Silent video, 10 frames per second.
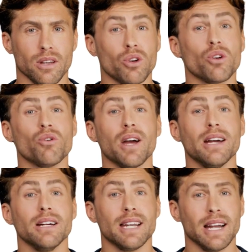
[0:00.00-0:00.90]
You'll
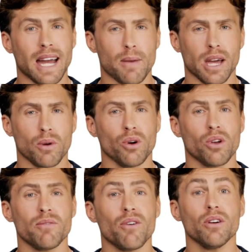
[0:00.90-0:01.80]
create a dynamic where
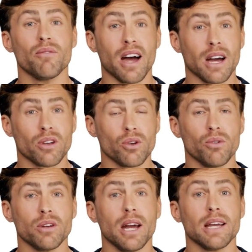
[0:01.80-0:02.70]
you feel valued,